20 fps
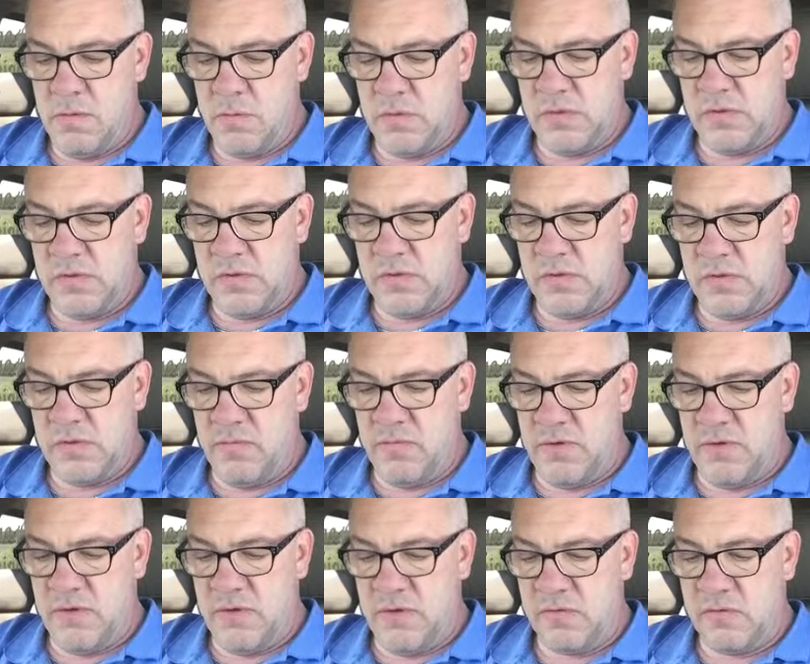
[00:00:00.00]
We could certainly
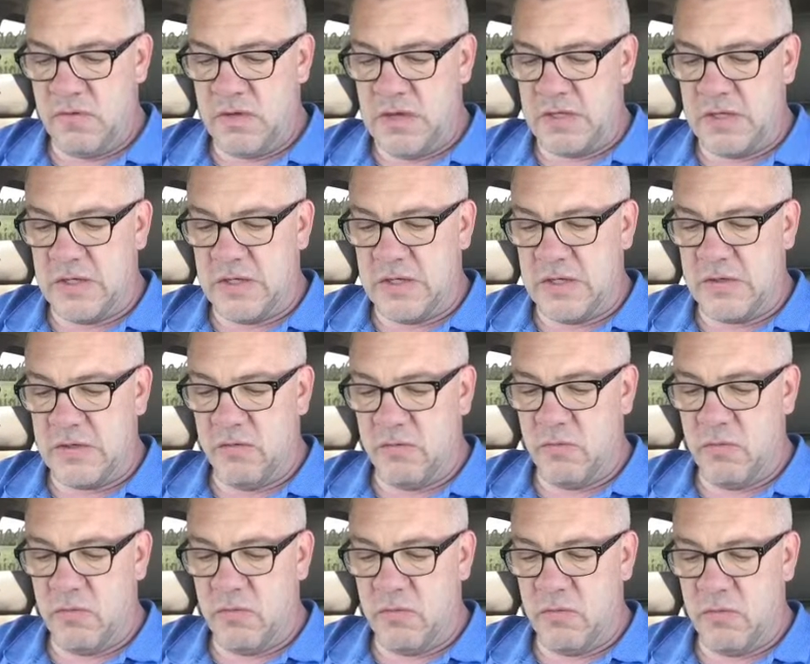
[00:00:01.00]
race the tractors down
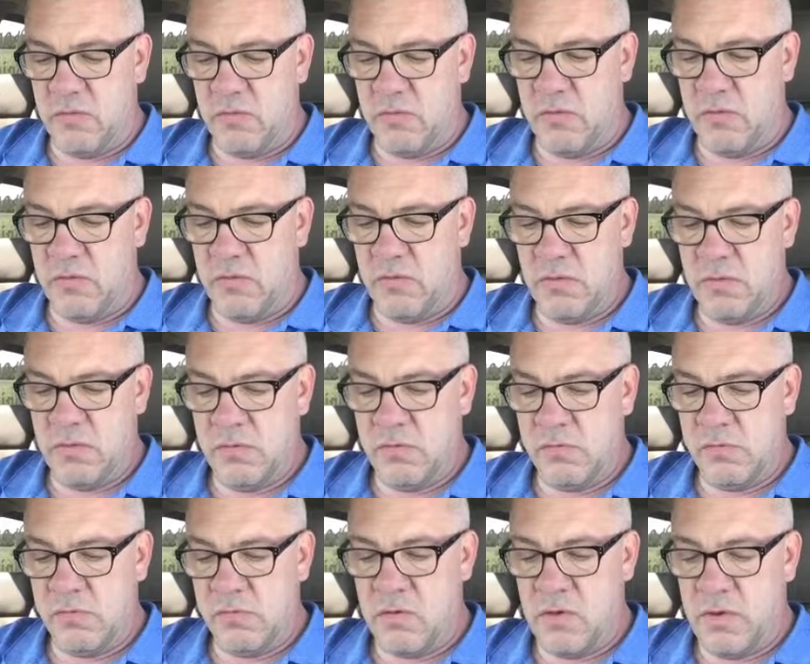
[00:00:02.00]
the road.
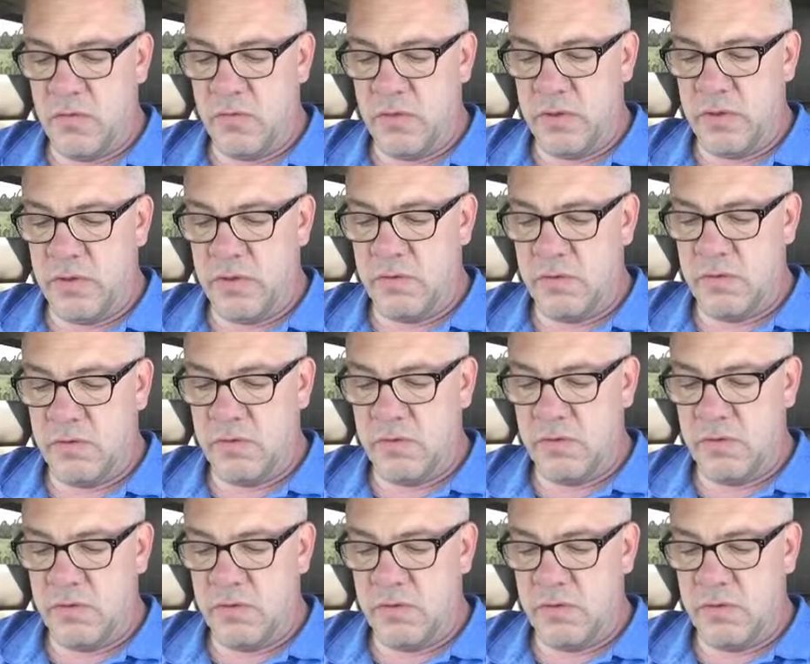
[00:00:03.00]
Strong wind.